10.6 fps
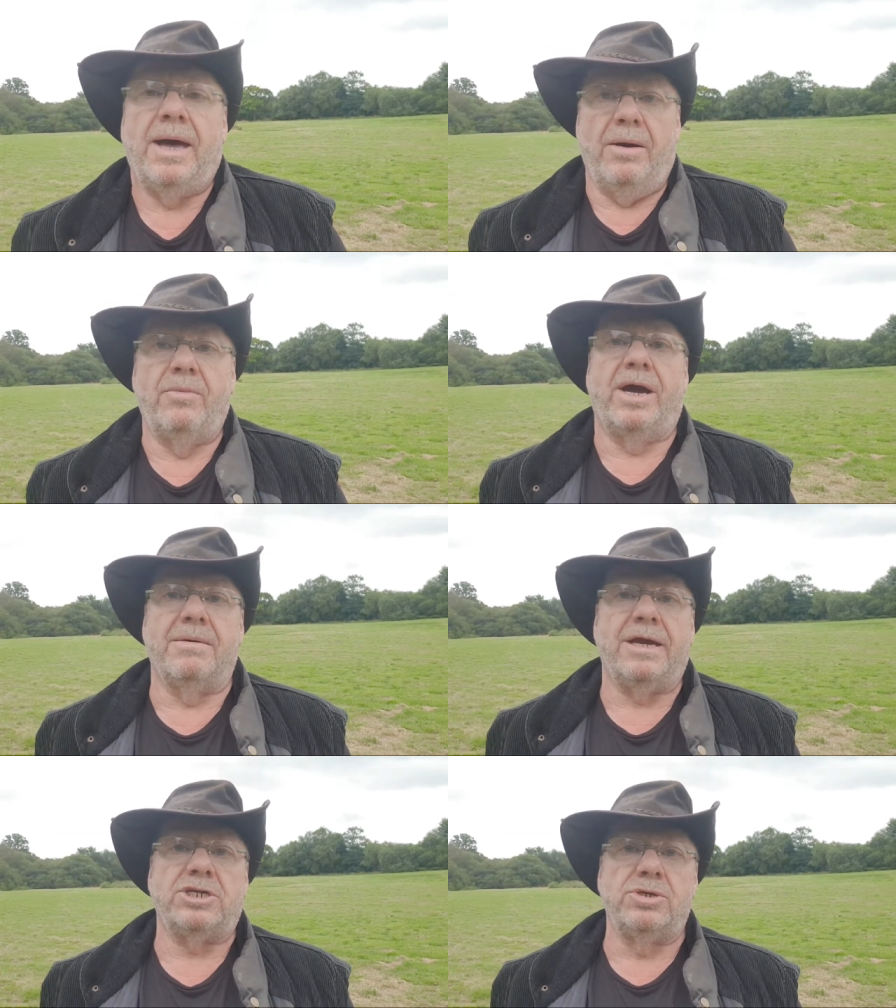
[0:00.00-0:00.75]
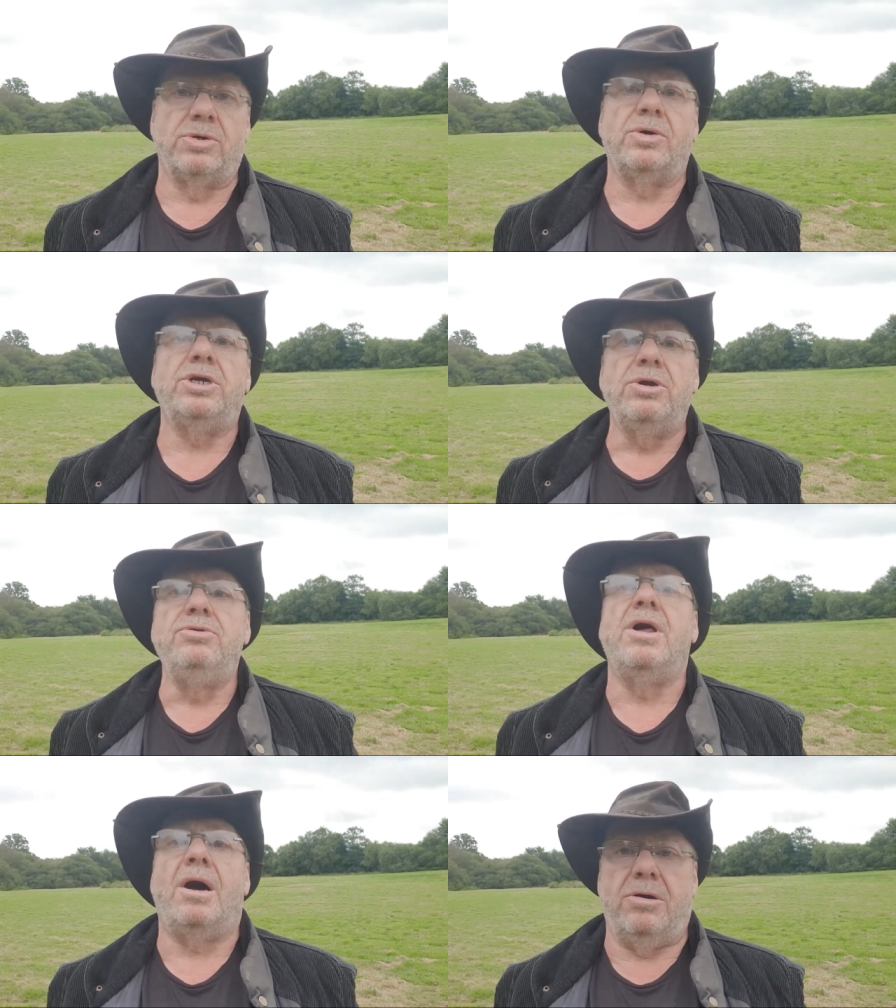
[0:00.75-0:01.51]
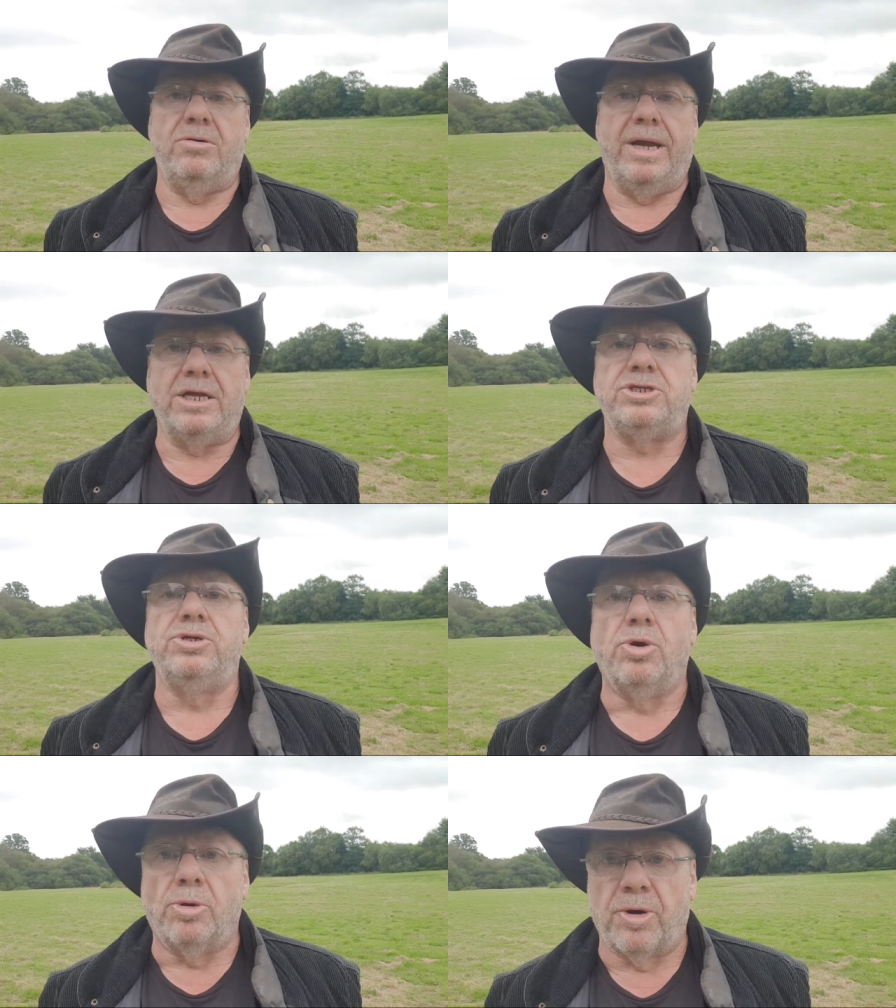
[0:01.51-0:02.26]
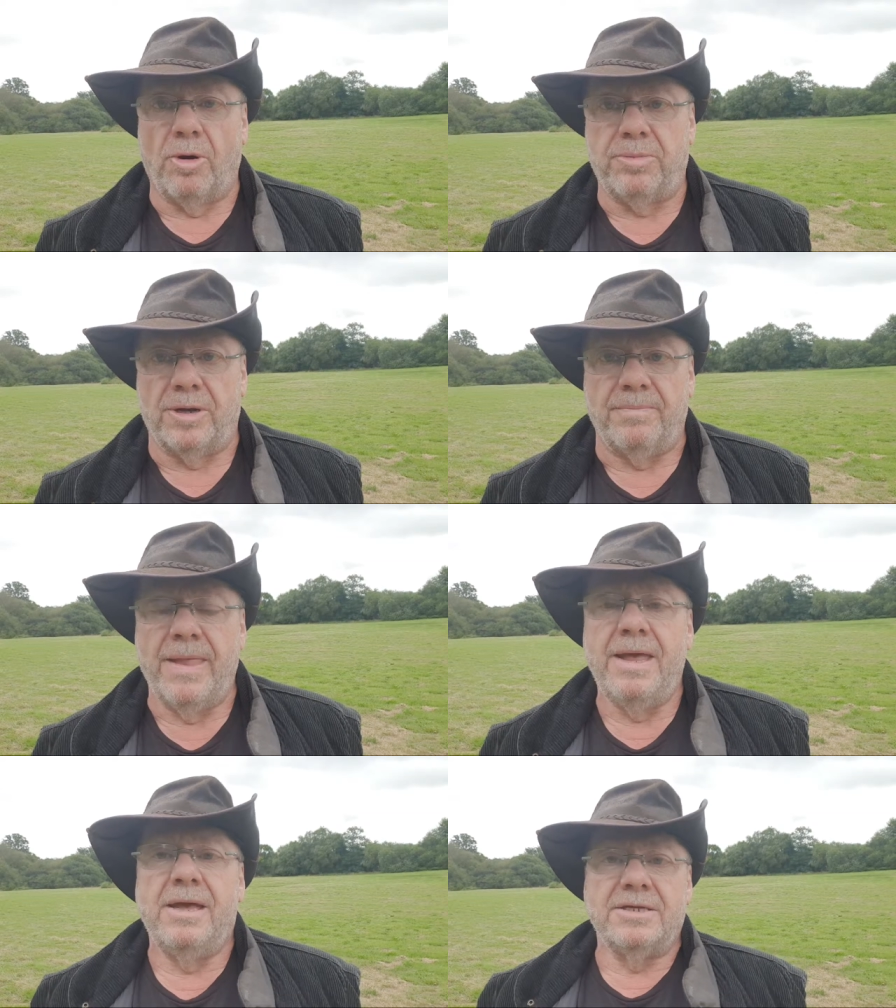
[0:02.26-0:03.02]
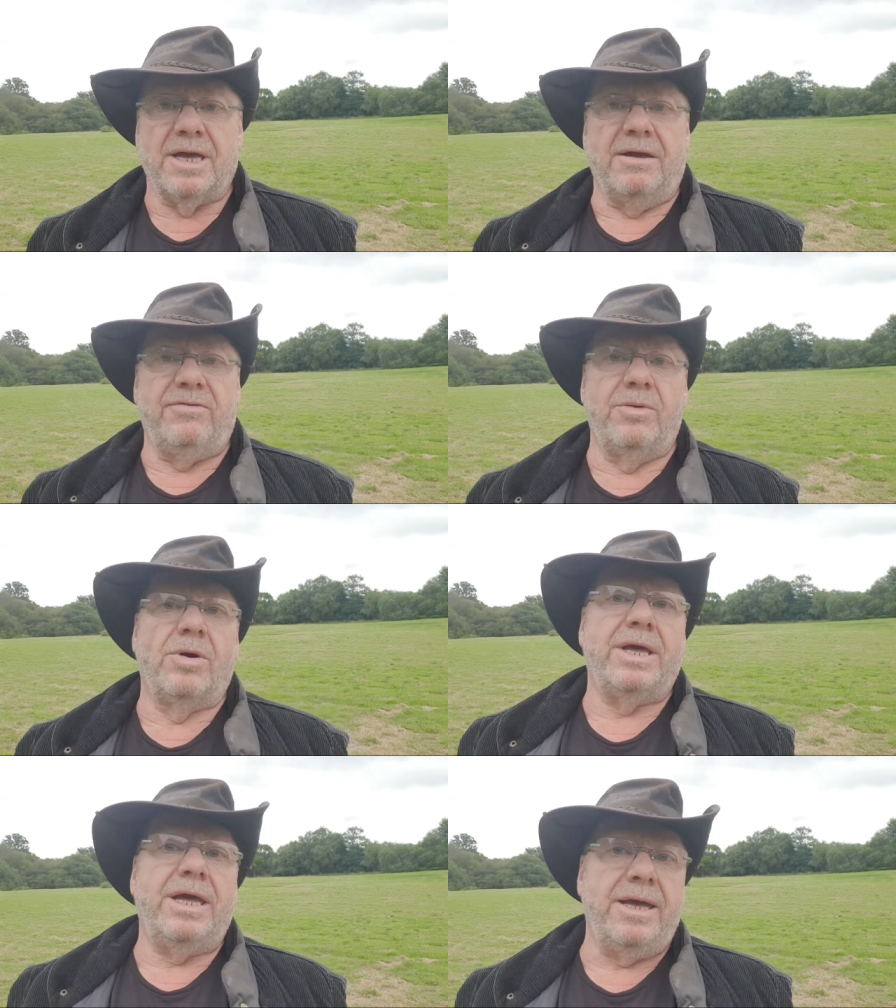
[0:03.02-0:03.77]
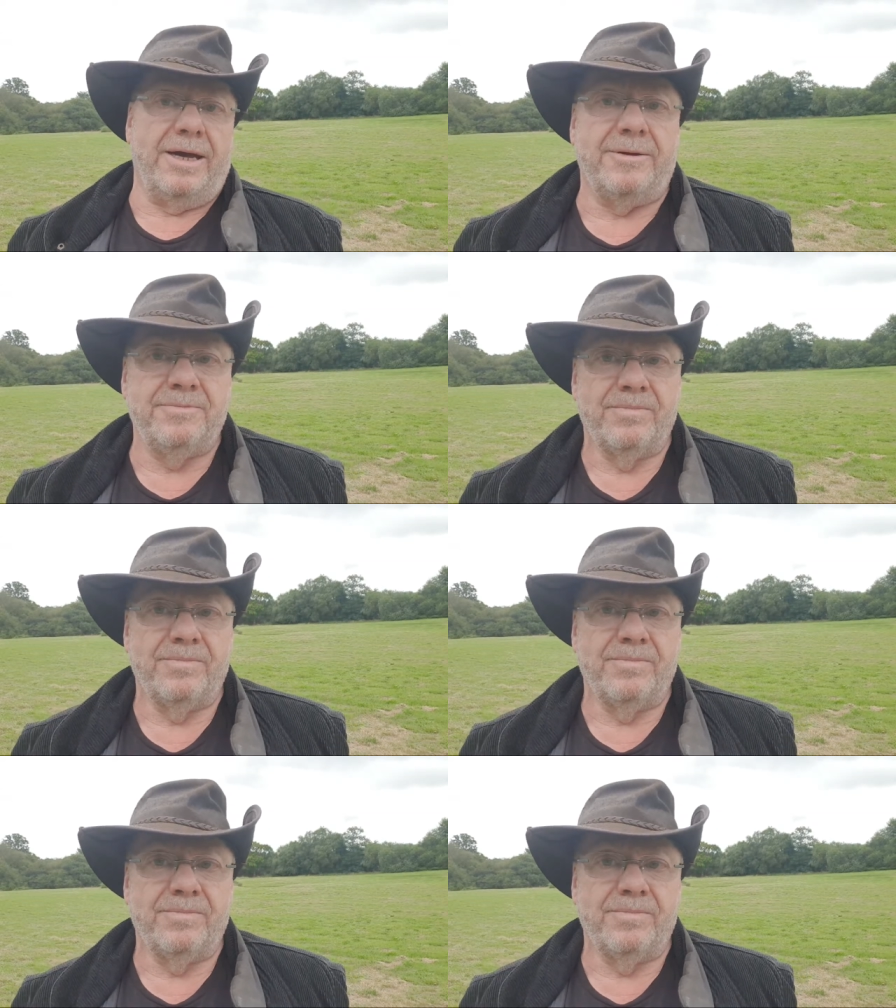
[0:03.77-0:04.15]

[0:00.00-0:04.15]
And we're going to make sure you know it's your problem. So if you want to hear